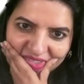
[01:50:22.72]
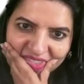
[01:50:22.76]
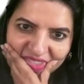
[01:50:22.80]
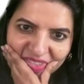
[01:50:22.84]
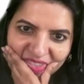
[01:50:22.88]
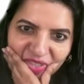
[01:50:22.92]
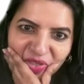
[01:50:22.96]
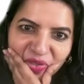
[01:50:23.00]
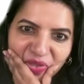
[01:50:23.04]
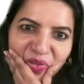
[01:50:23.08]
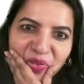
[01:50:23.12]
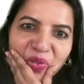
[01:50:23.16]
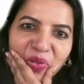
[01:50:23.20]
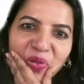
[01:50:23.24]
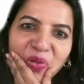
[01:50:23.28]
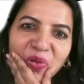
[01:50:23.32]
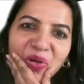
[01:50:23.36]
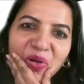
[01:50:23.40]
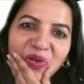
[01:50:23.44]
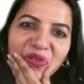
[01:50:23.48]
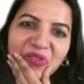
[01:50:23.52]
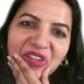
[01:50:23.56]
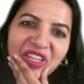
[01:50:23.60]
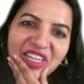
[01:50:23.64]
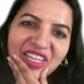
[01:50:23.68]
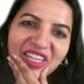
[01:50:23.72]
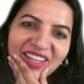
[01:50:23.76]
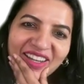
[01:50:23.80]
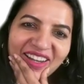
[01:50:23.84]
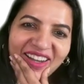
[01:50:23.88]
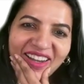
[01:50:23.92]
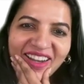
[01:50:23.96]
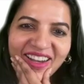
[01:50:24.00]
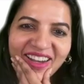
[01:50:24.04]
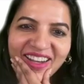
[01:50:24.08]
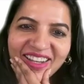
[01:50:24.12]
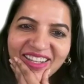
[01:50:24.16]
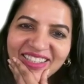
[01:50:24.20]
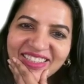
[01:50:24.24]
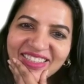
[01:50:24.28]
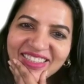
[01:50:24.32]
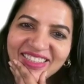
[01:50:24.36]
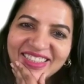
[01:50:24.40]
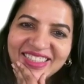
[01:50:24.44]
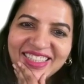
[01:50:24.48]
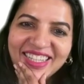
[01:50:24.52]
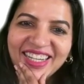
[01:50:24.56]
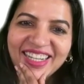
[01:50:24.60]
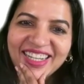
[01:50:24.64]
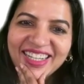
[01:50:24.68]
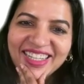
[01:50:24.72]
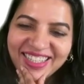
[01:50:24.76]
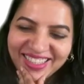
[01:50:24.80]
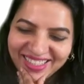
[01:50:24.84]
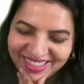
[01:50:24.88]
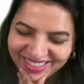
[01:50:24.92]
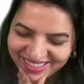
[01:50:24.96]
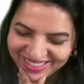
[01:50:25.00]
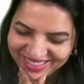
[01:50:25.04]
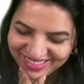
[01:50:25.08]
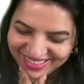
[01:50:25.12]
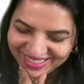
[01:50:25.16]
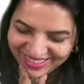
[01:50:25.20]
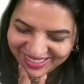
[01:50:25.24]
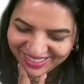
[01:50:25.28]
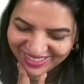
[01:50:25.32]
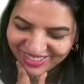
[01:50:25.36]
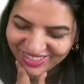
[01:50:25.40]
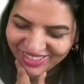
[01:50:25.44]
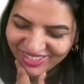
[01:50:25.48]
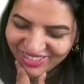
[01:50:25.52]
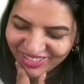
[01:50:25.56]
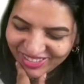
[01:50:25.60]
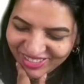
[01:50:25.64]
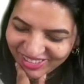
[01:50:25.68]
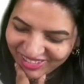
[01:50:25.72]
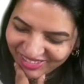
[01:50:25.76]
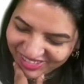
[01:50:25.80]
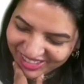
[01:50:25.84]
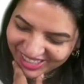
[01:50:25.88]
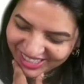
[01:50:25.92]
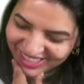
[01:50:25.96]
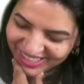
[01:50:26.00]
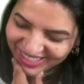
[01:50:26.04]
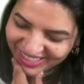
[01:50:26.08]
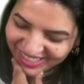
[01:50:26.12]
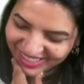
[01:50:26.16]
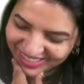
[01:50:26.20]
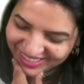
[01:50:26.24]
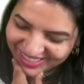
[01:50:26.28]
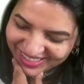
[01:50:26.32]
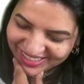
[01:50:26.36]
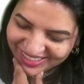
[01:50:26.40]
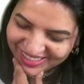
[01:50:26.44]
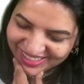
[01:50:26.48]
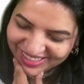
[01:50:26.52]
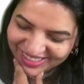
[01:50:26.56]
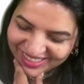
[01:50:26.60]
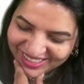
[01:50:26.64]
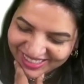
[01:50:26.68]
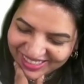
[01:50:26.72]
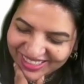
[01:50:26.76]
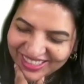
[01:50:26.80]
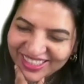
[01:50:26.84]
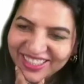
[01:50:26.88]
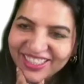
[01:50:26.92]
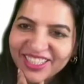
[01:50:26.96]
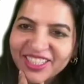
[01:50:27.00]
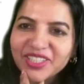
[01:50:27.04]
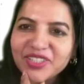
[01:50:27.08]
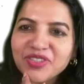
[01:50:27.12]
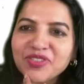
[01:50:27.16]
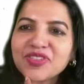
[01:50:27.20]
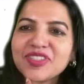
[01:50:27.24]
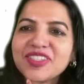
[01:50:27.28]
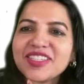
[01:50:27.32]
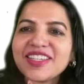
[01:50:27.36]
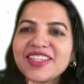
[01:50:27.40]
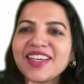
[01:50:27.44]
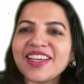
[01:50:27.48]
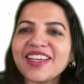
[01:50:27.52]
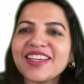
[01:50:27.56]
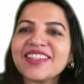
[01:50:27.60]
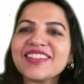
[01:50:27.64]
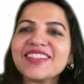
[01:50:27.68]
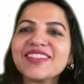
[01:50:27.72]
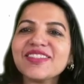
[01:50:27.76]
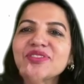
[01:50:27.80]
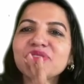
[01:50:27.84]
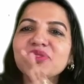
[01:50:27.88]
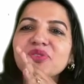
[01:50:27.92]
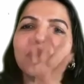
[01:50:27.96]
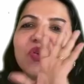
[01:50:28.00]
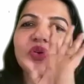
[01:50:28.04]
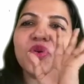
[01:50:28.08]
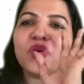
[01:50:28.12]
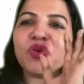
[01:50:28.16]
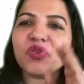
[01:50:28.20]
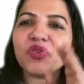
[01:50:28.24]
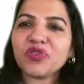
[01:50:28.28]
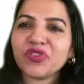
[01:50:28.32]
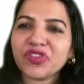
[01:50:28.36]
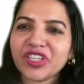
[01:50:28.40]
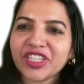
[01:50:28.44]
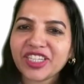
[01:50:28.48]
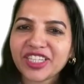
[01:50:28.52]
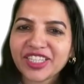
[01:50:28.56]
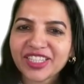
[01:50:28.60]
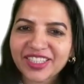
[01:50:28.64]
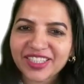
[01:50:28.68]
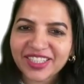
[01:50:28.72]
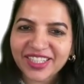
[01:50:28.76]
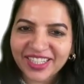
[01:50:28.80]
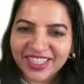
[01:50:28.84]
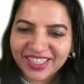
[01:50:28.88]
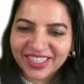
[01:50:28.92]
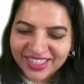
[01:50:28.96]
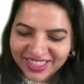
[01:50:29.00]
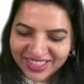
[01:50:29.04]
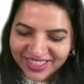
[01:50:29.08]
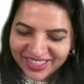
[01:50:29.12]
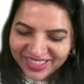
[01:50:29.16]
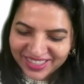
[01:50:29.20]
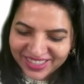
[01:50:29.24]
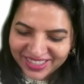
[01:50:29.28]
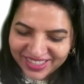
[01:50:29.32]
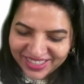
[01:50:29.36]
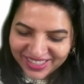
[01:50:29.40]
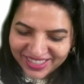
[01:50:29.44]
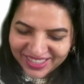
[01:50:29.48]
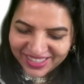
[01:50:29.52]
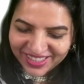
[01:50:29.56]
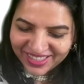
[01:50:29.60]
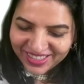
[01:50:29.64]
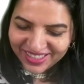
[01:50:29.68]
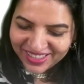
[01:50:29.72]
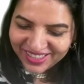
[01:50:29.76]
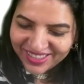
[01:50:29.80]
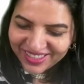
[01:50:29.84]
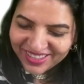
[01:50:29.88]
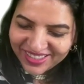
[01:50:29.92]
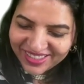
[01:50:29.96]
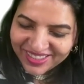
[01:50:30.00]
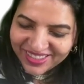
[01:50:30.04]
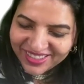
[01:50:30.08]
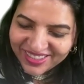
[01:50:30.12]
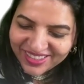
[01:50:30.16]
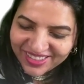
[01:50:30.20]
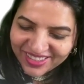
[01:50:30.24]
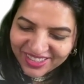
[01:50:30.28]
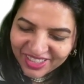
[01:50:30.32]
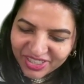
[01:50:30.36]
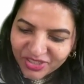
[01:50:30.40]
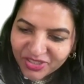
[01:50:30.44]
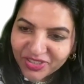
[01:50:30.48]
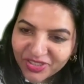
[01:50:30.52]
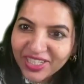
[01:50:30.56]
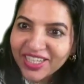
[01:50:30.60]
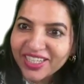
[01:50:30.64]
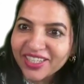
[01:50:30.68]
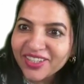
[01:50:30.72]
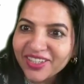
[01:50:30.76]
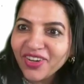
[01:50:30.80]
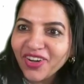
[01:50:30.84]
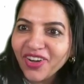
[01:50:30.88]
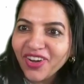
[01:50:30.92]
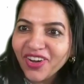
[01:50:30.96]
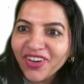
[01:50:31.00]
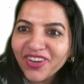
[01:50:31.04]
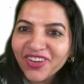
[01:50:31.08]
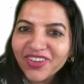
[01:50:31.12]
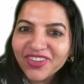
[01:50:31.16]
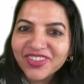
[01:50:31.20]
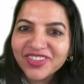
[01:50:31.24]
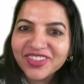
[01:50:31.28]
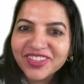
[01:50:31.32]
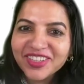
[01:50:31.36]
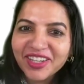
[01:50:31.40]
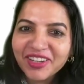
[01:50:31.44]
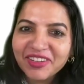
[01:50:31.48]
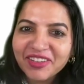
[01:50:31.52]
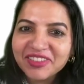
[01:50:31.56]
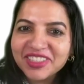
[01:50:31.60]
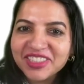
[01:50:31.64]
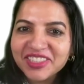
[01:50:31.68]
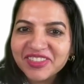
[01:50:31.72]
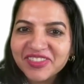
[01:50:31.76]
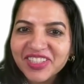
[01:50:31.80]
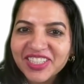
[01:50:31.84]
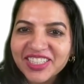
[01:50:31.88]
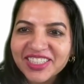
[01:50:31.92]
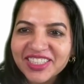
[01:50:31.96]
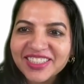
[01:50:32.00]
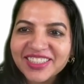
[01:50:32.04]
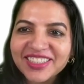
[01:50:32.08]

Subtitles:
You go away. Yeah. You go away. Correct. UGA is you go away. Right. Should I go now, Jeevan?